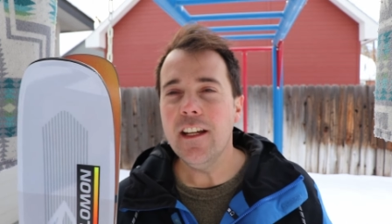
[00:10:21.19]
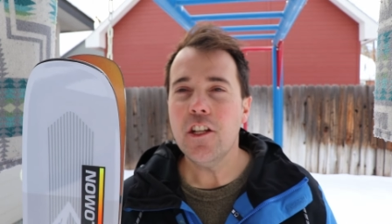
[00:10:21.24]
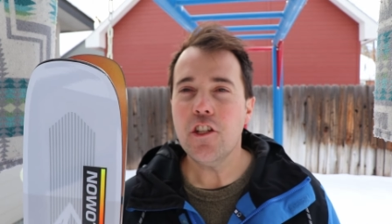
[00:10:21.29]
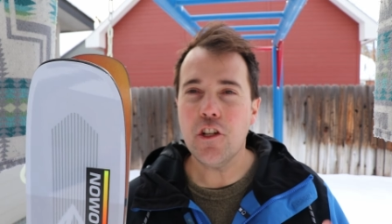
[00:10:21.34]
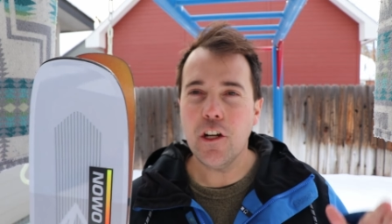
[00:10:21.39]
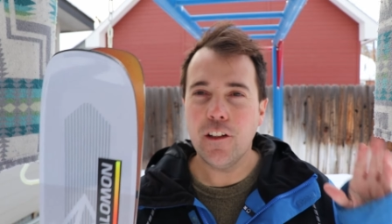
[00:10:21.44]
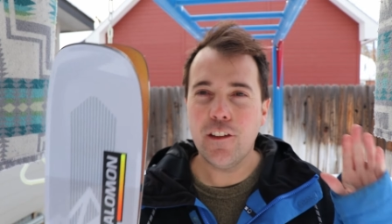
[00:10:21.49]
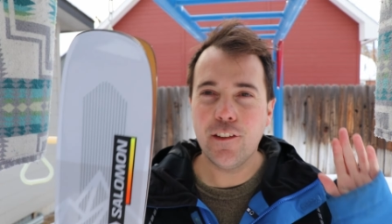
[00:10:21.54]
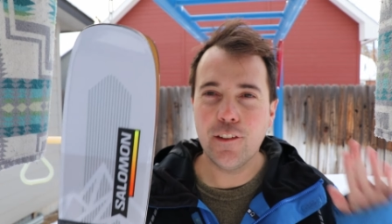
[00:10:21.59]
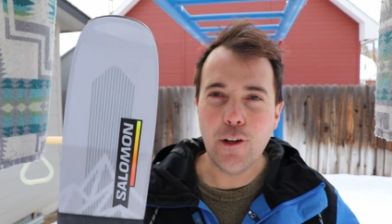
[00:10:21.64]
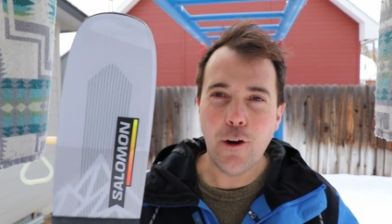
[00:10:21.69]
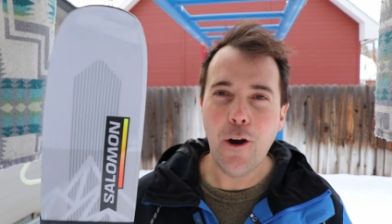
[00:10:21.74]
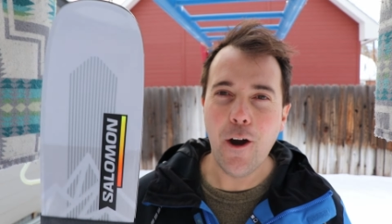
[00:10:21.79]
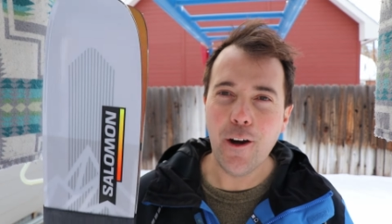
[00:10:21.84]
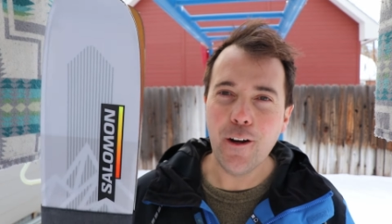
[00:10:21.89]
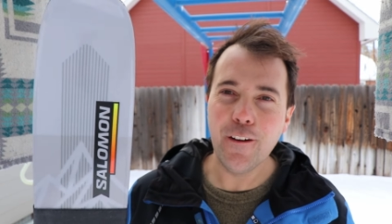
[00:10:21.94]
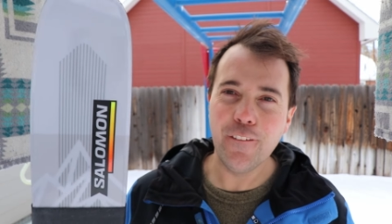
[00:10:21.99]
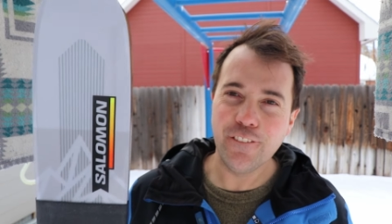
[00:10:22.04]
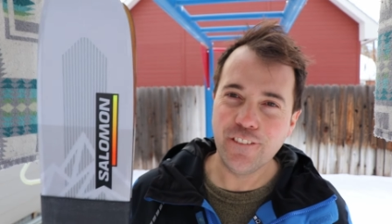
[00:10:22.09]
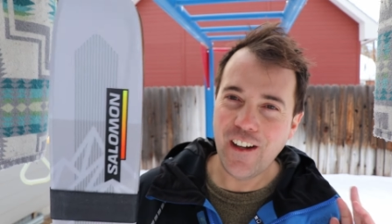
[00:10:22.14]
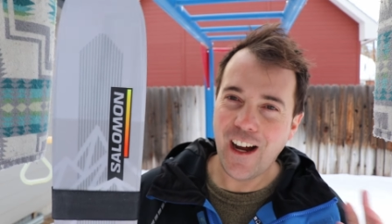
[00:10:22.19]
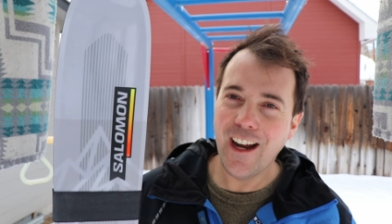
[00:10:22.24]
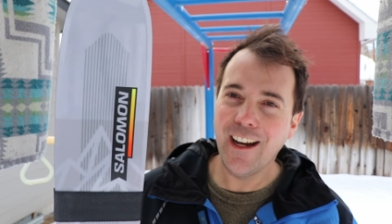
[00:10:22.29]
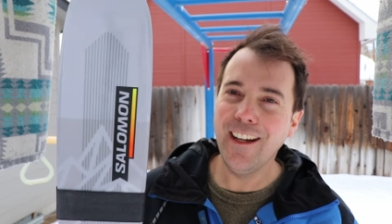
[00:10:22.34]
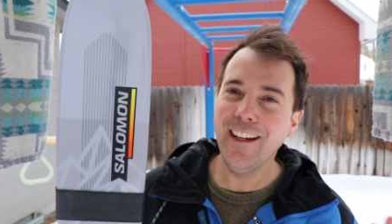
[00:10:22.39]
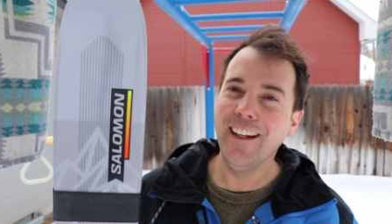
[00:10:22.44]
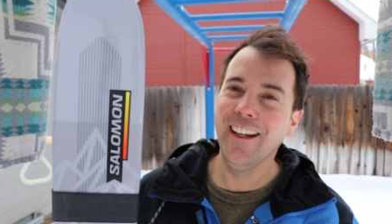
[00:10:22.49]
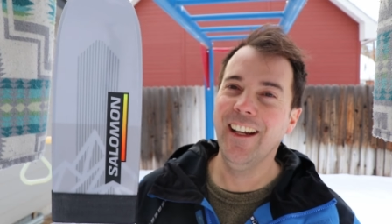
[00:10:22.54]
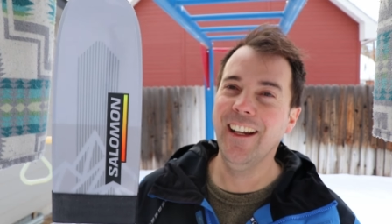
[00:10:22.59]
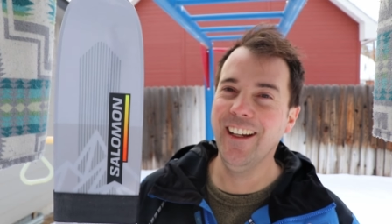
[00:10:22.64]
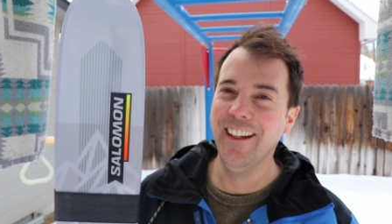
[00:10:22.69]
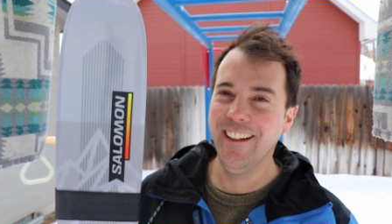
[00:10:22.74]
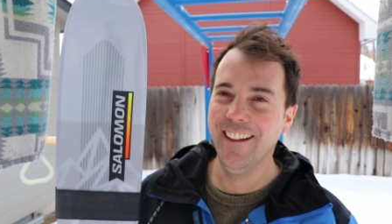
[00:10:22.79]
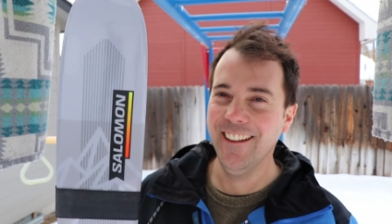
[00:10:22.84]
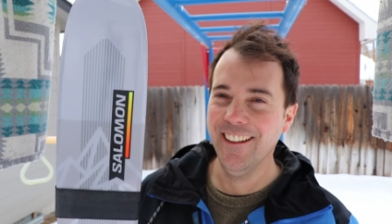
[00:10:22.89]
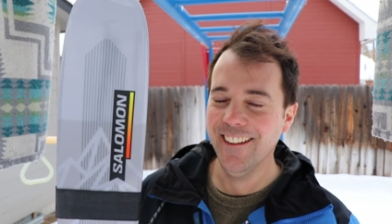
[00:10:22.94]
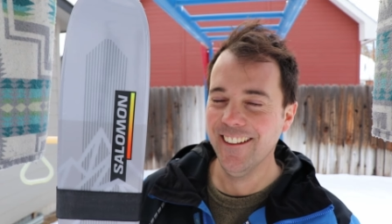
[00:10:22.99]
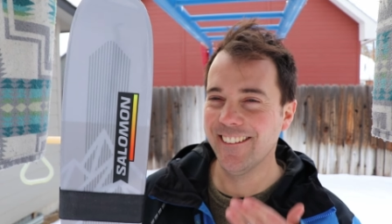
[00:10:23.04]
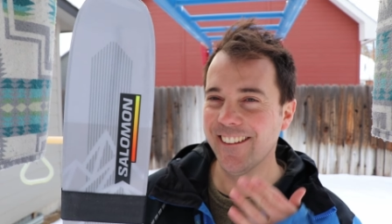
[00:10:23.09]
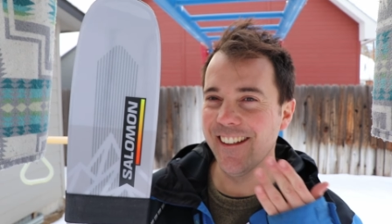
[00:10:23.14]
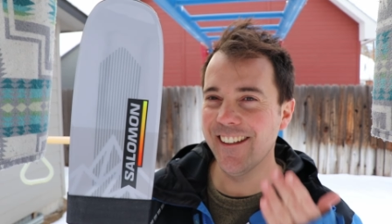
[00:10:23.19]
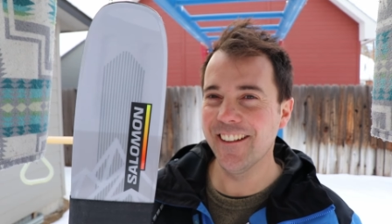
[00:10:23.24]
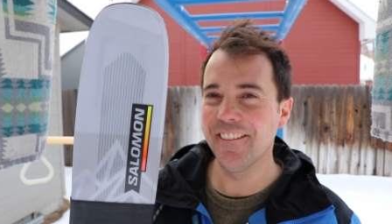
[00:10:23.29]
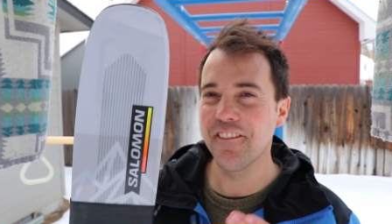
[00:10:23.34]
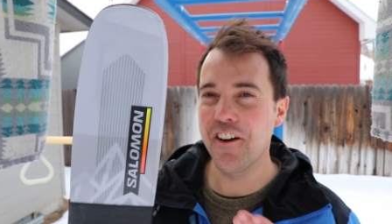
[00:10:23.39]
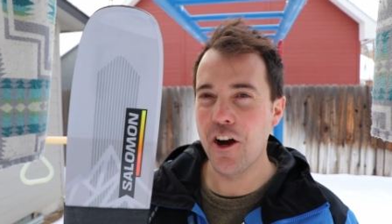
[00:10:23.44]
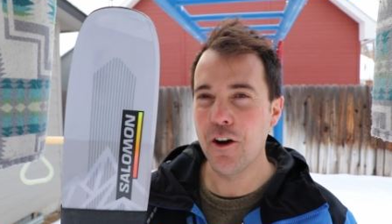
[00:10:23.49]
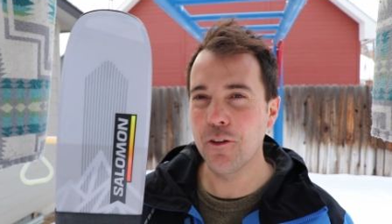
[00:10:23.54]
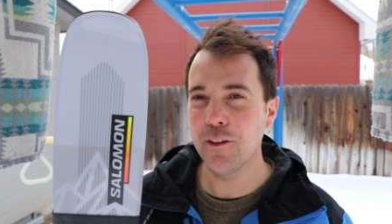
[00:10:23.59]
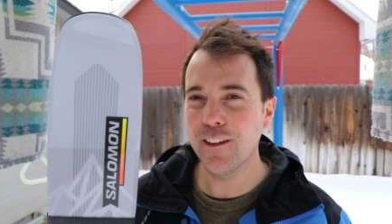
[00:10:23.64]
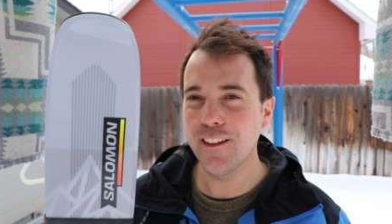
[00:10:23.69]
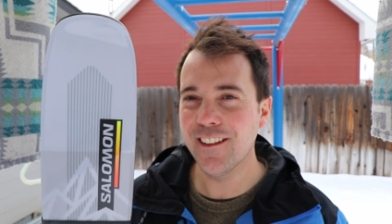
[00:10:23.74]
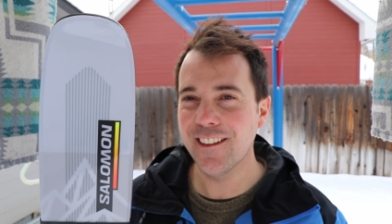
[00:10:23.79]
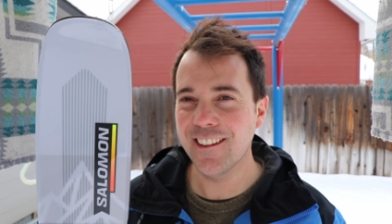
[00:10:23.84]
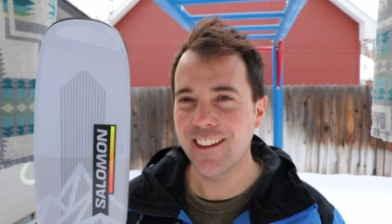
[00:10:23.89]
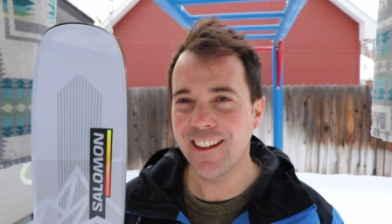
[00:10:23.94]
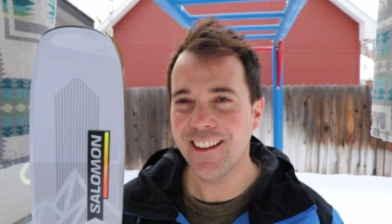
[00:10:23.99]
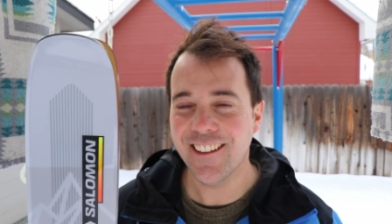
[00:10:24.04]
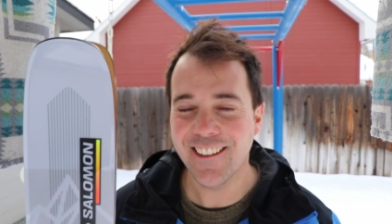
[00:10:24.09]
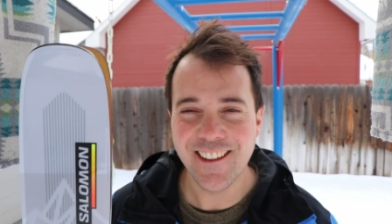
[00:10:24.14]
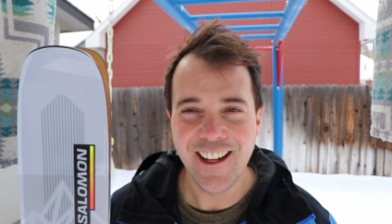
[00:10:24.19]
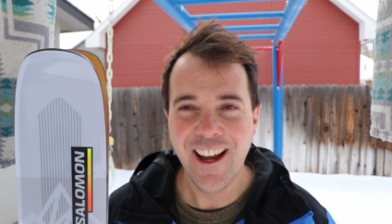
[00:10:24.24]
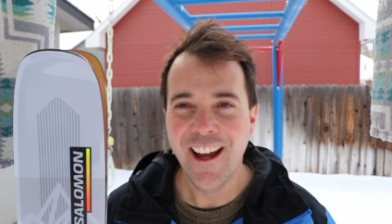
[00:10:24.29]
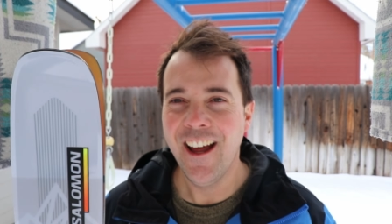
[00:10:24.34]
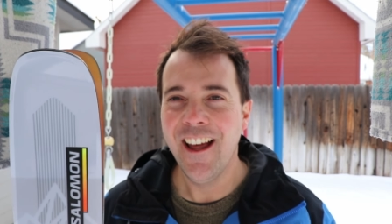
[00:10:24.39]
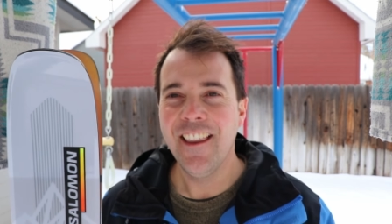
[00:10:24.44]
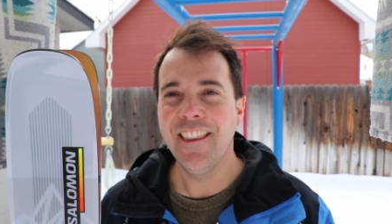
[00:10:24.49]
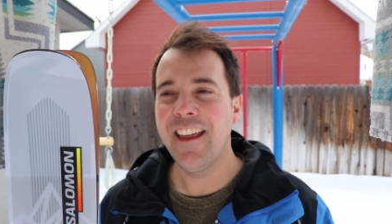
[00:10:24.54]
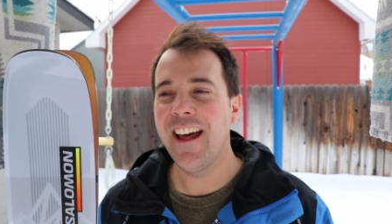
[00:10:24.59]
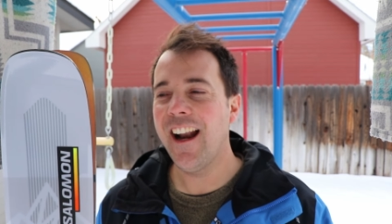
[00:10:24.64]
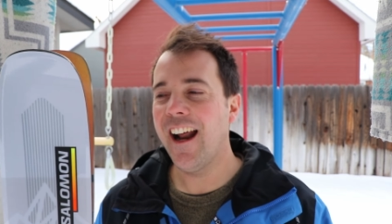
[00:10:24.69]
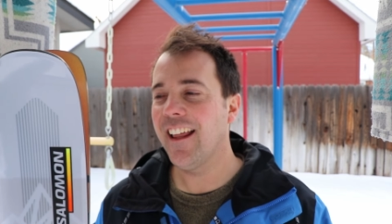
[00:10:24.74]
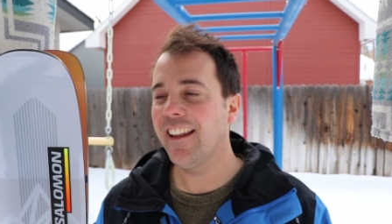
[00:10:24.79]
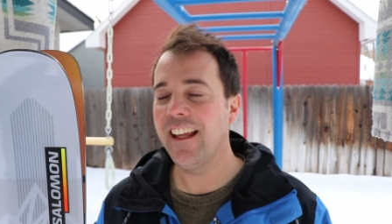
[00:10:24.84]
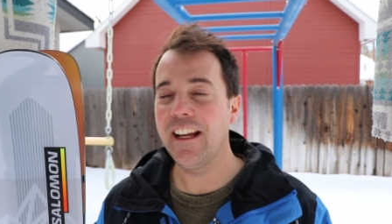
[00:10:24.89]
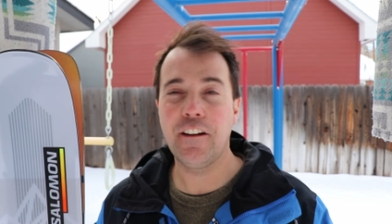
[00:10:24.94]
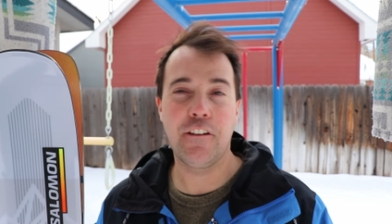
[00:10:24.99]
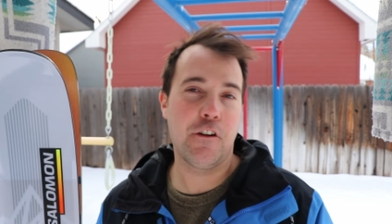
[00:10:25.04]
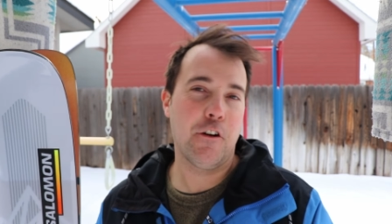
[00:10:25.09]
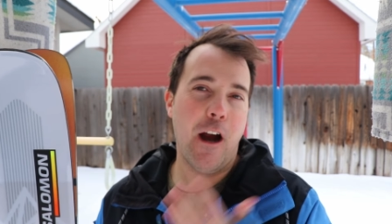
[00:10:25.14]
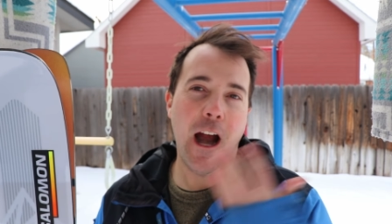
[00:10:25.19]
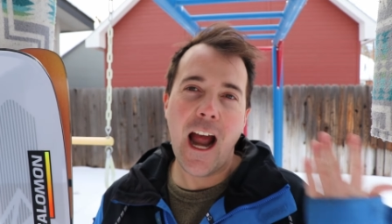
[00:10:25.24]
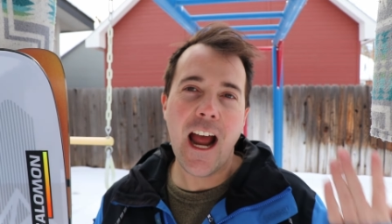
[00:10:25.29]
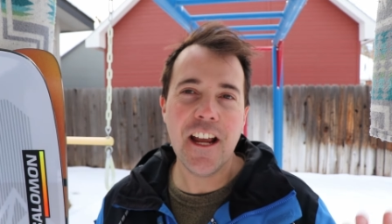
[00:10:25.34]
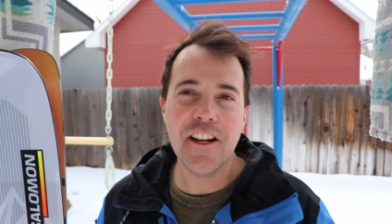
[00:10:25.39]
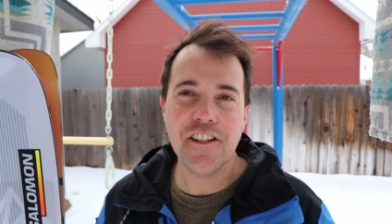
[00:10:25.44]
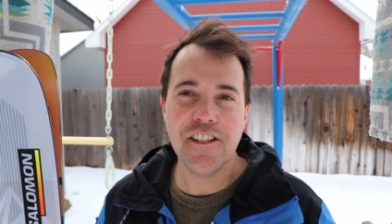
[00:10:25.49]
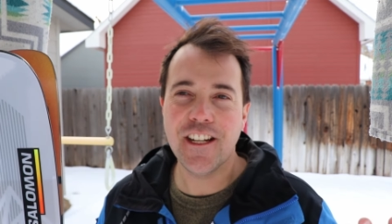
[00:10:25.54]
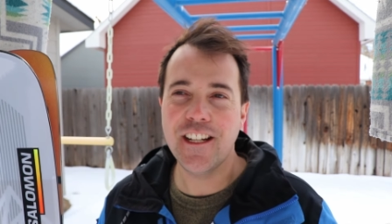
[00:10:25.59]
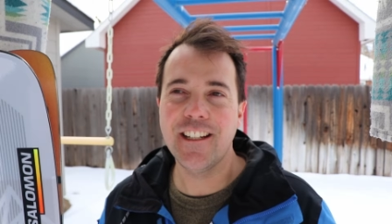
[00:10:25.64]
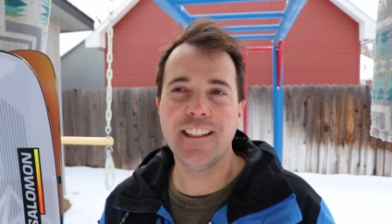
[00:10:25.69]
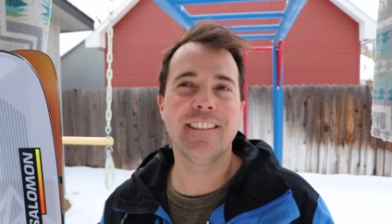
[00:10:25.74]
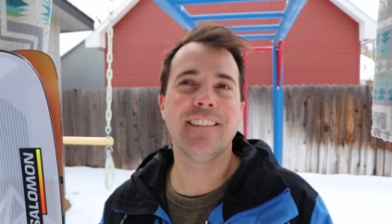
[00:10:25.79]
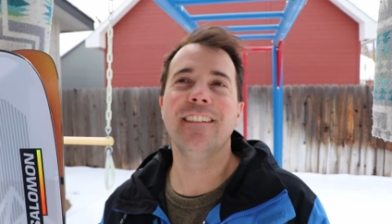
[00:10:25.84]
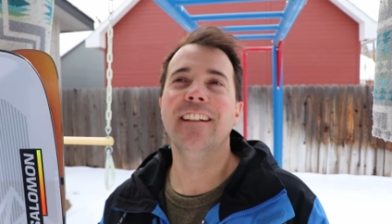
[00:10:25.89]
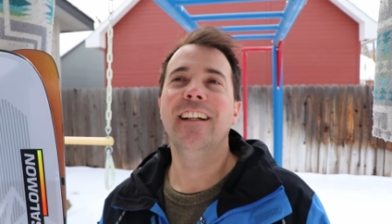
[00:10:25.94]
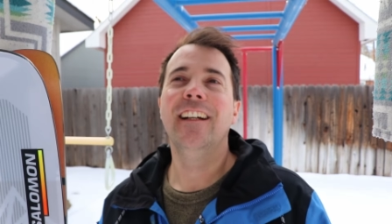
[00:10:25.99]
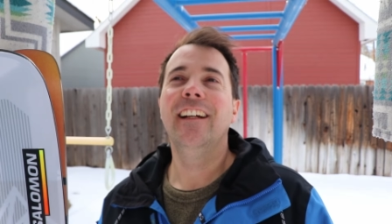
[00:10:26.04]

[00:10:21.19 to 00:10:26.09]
tried so hard to find something wrong with these skis that I like crashed, and